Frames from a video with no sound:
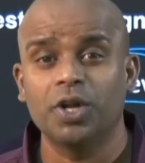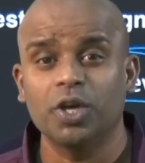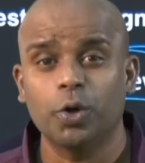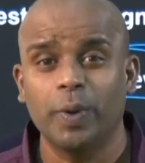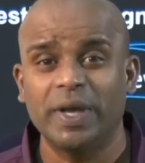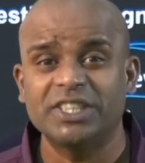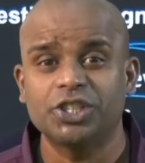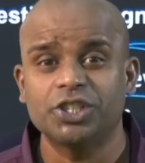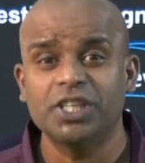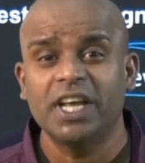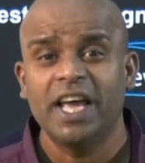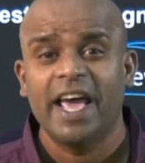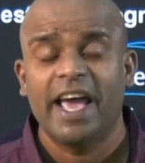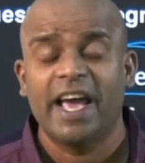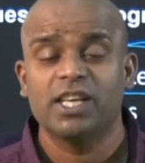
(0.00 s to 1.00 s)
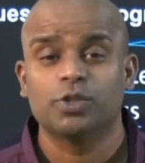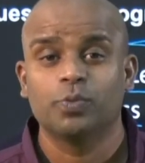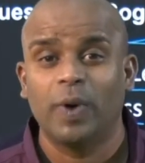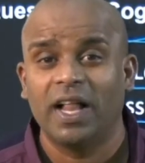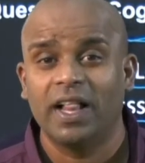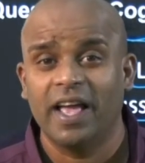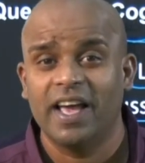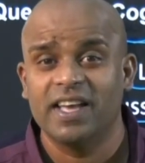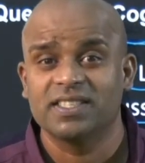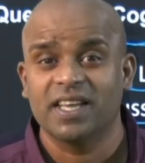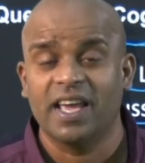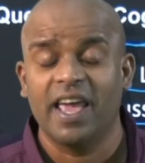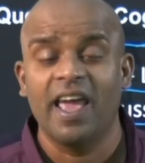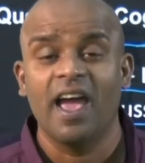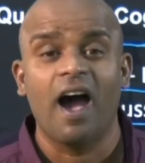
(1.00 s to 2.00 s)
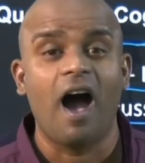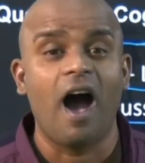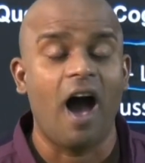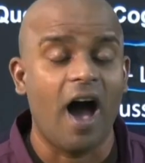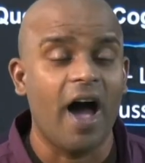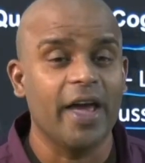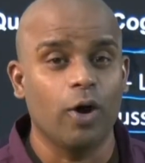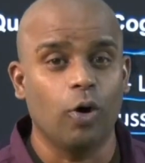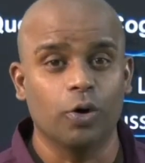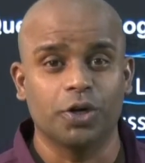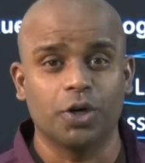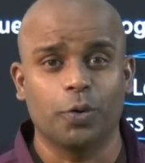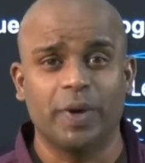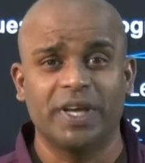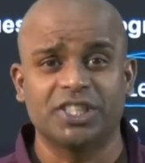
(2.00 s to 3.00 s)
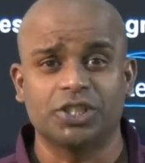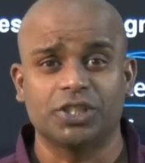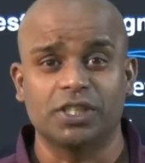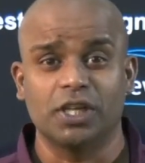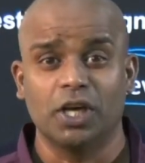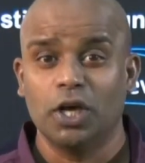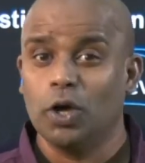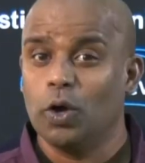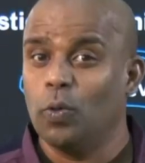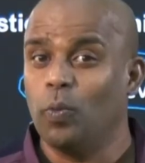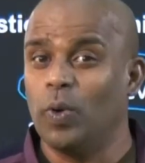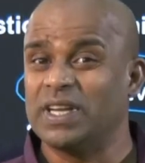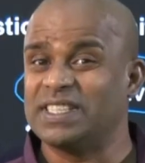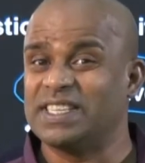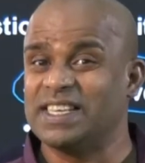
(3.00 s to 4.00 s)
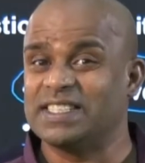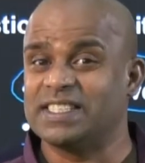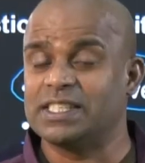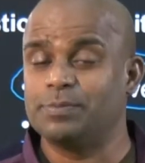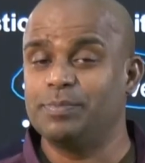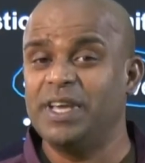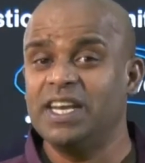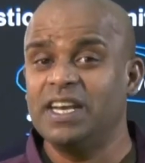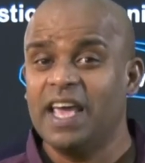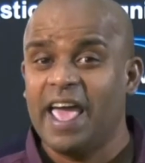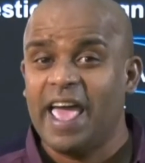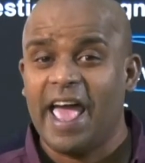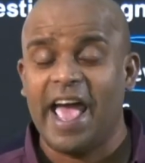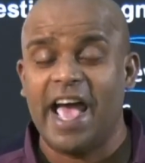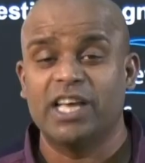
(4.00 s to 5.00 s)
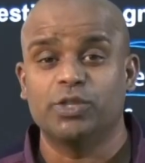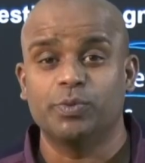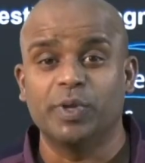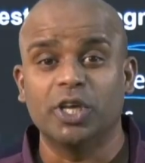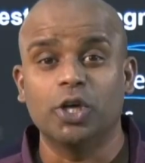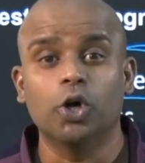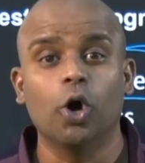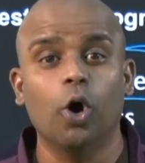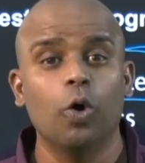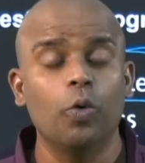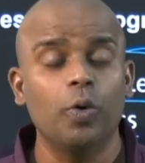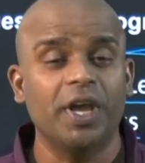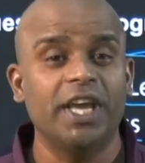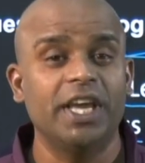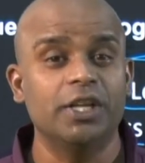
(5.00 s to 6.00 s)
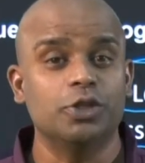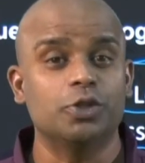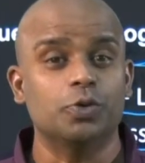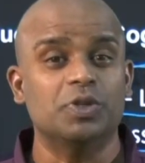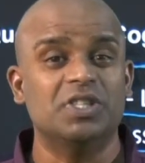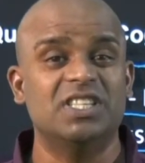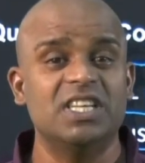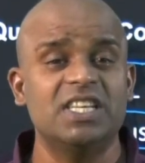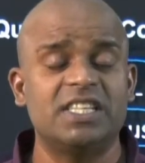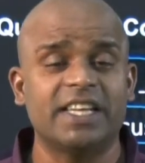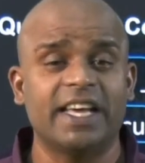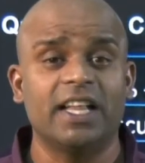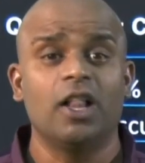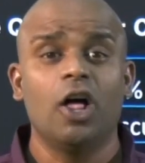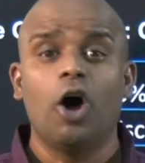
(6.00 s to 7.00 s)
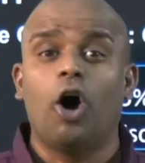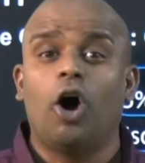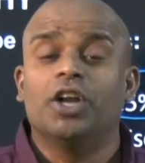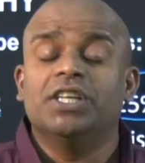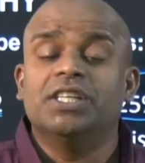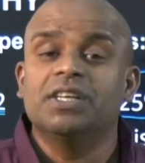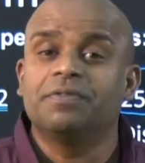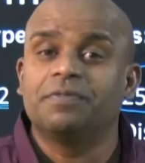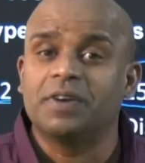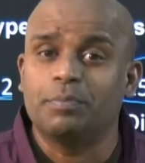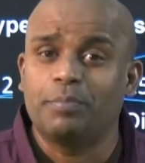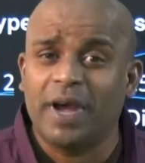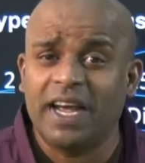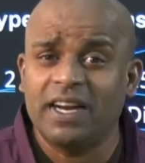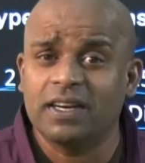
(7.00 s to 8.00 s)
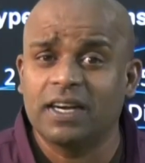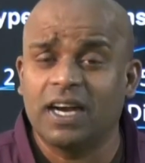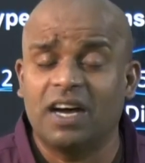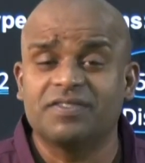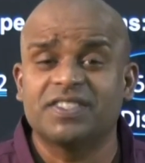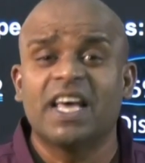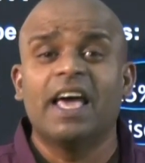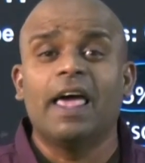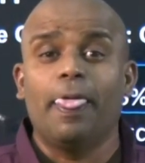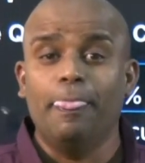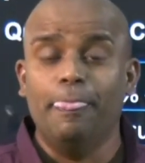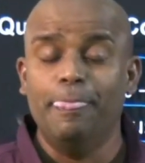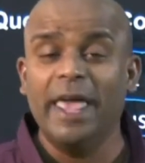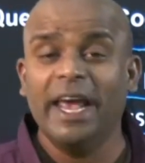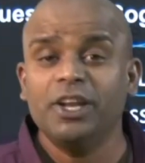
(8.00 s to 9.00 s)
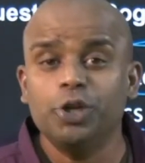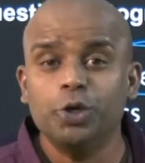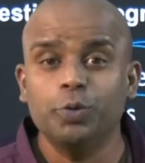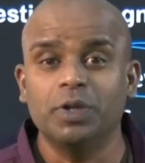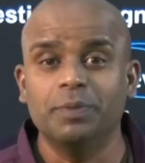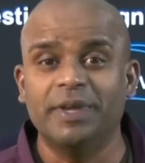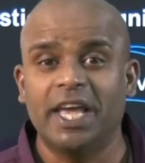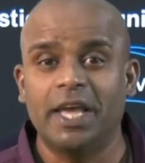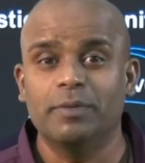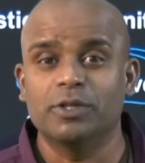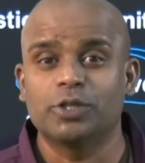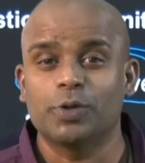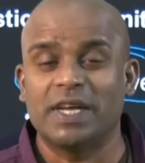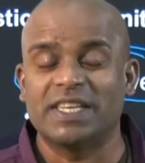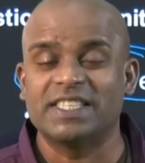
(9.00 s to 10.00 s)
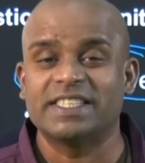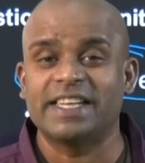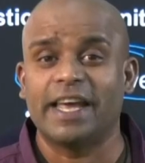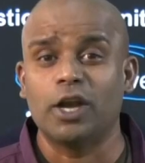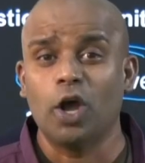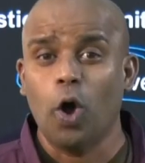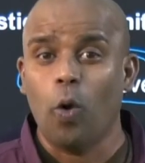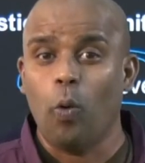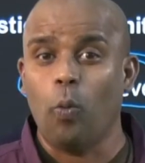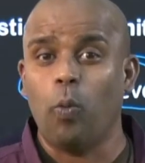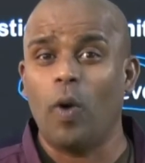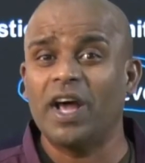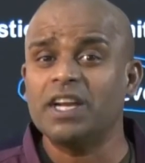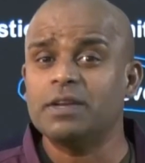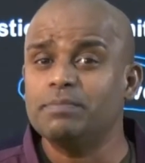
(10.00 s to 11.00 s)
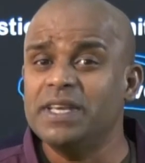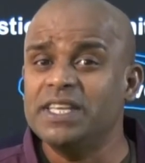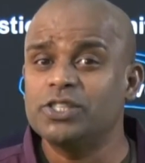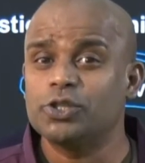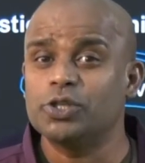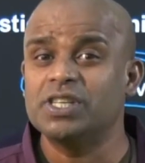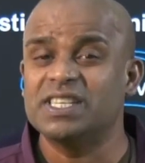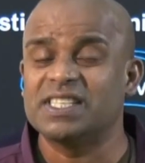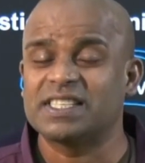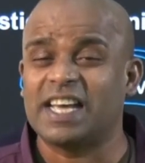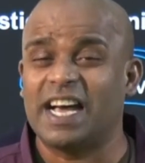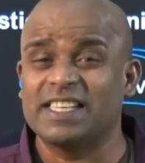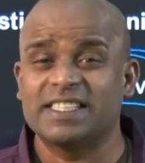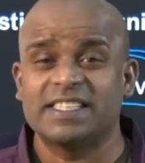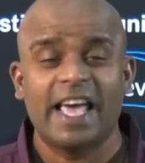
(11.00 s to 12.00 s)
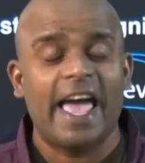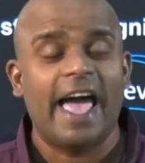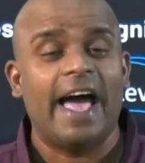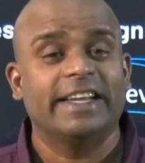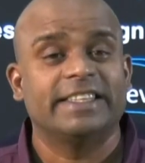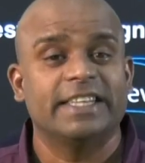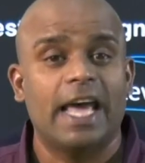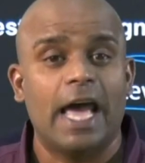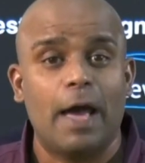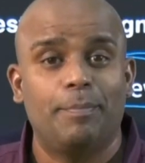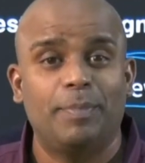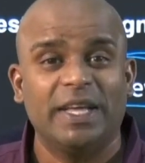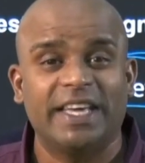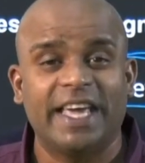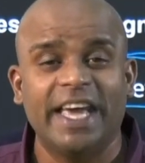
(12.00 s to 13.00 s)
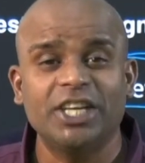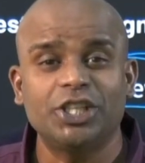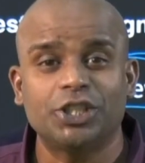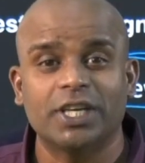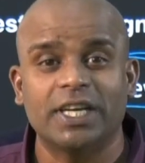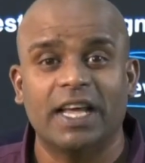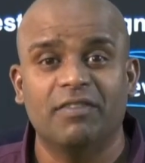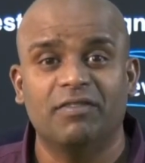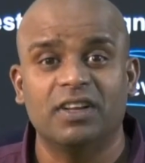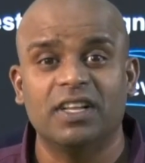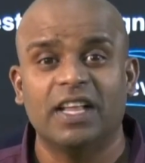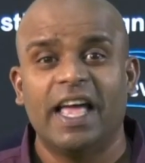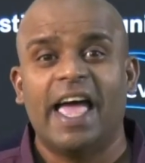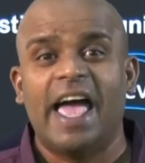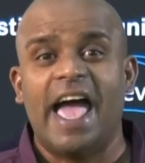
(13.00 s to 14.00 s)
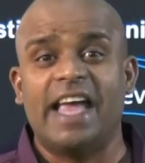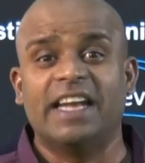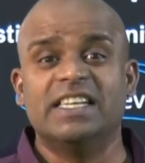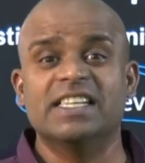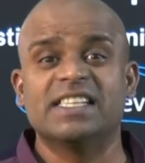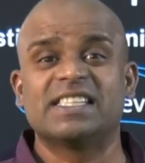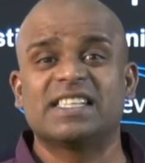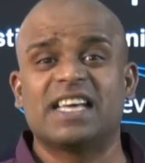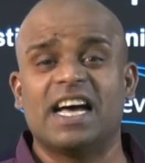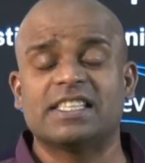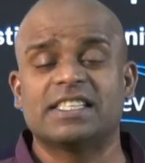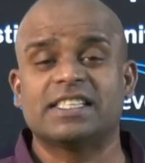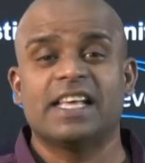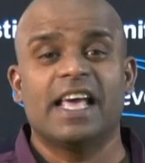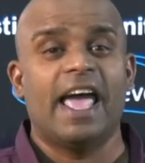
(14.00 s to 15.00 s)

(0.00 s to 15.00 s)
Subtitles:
question as well as a high order question. What does this mean? As we go into detail on different paragraphs, then you will be able to understand what it means to discuss at an application level and discuss